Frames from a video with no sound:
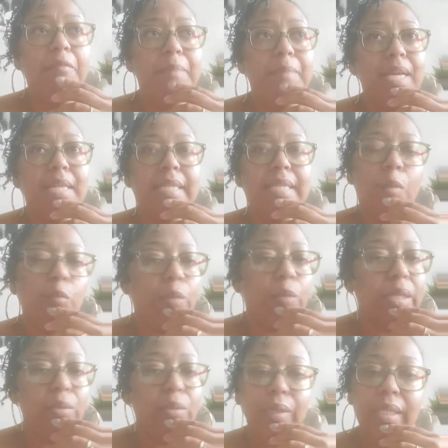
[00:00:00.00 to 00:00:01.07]
because I'm
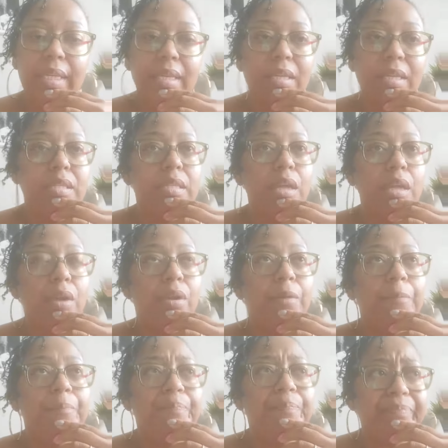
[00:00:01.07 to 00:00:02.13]
really, really
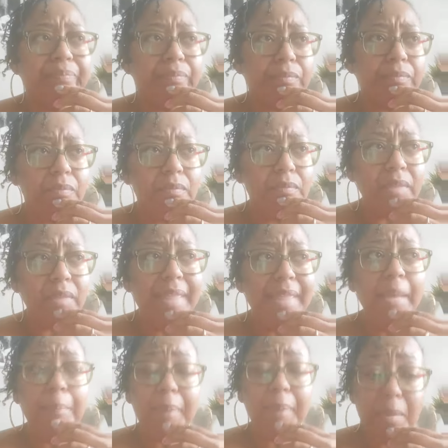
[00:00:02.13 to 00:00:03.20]
concerned
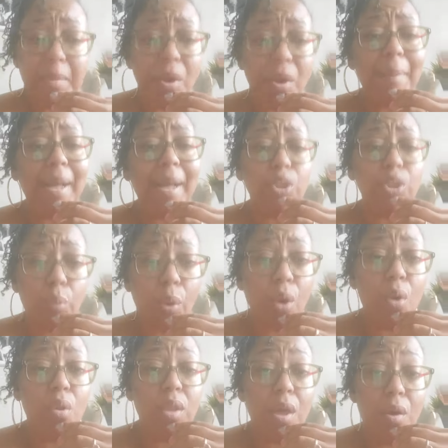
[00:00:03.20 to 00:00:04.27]
that people are about to
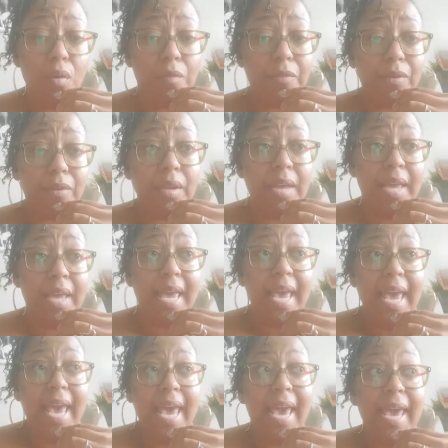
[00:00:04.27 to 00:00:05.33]
roll over
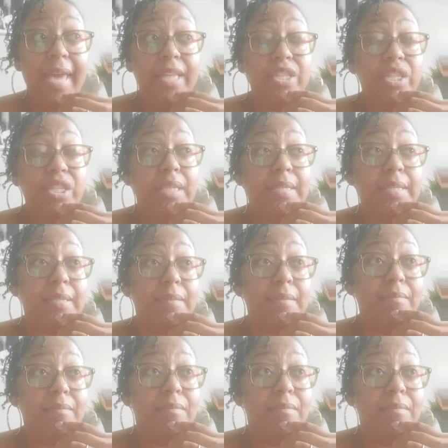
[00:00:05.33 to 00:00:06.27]
and just